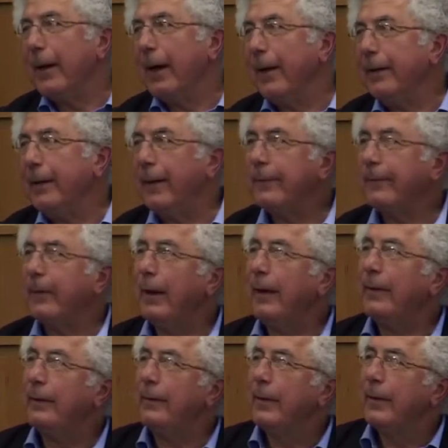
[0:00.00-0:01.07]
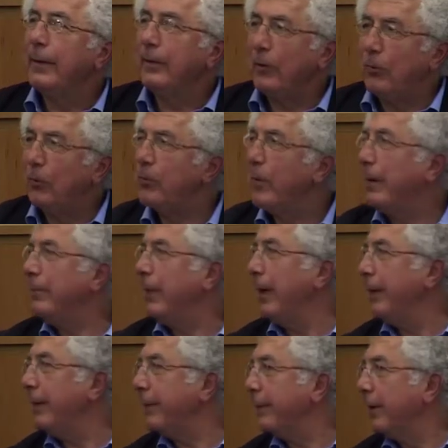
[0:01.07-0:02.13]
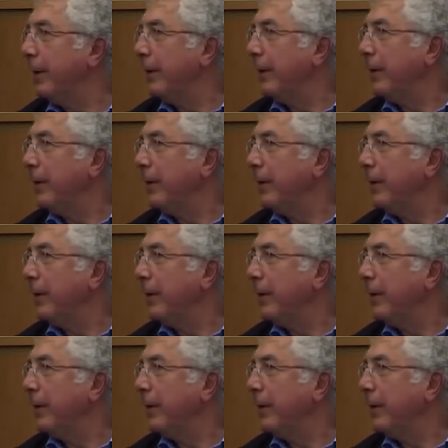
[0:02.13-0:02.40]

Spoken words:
And they sent, the 2 rabbis